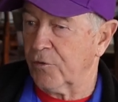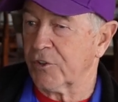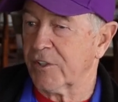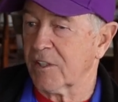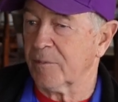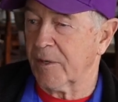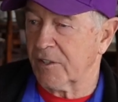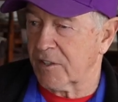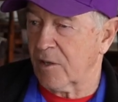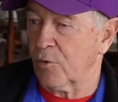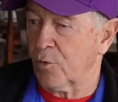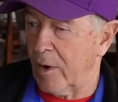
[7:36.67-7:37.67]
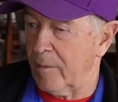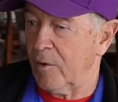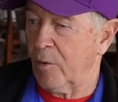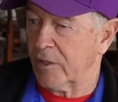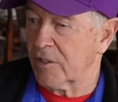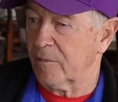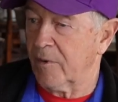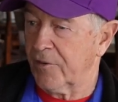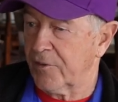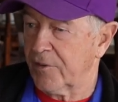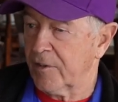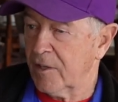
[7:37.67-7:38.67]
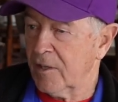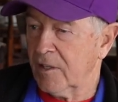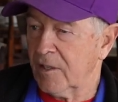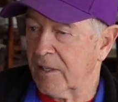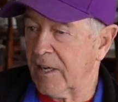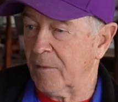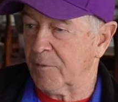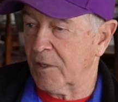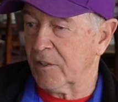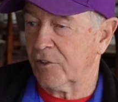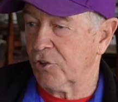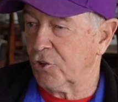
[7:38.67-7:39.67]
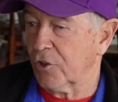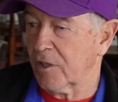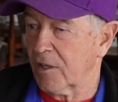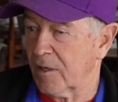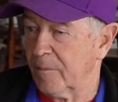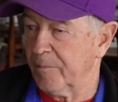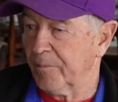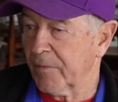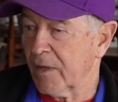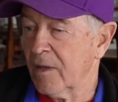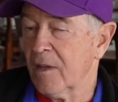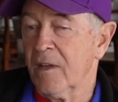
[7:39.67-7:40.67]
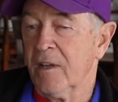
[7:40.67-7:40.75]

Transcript: For six months, they would weigh me once a month in Cape Town at the Jockey Club. Jeez.